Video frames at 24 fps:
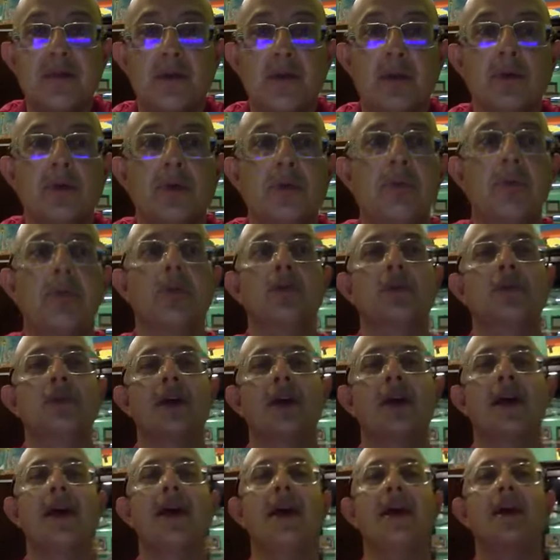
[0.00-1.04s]
want to put
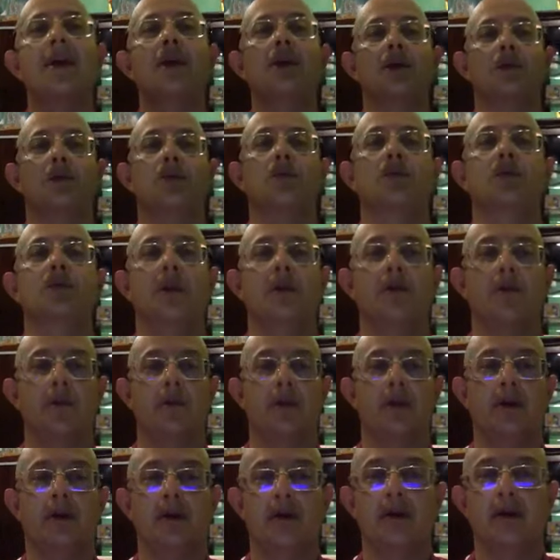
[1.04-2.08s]
the anger to
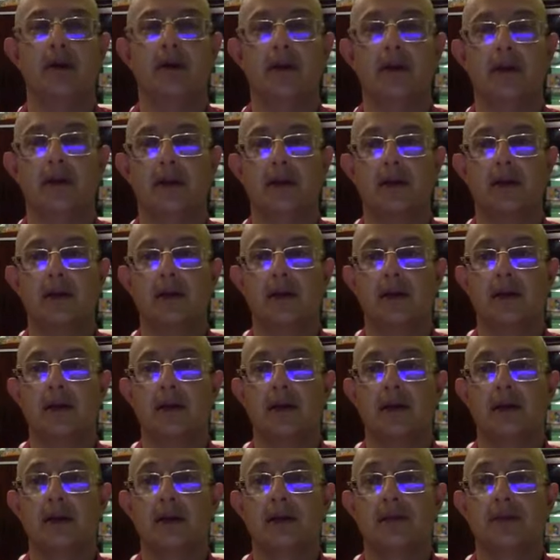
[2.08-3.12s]
somewhere.
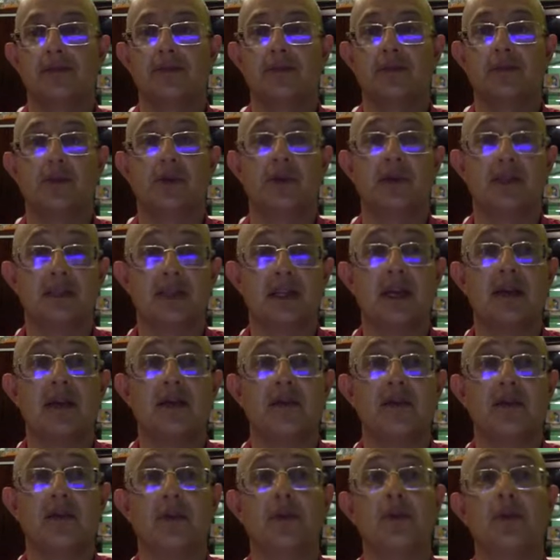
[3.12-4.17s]
So instead
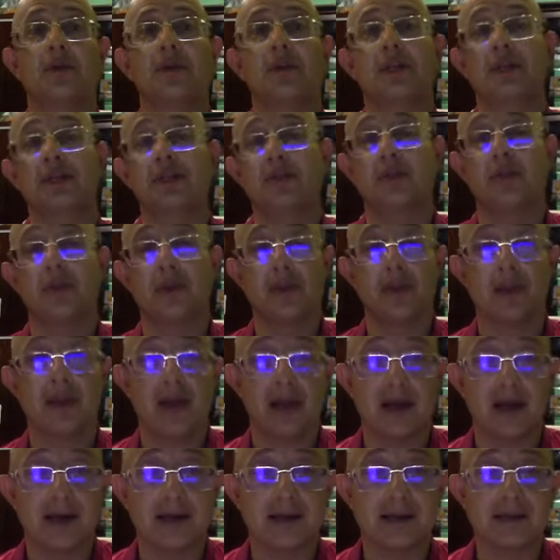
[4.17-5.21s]
of, just to
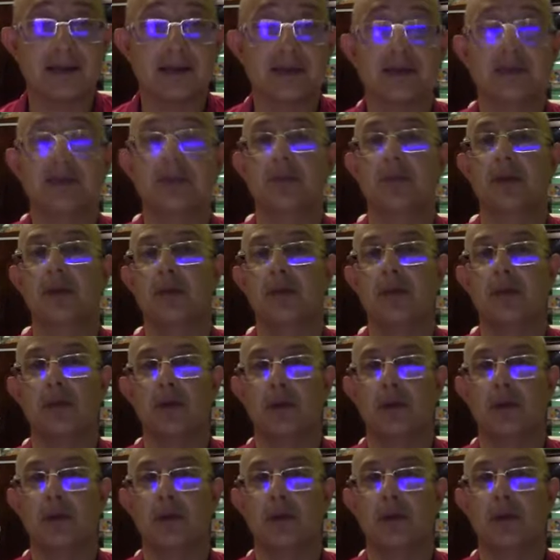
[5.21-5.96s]
relax, maybe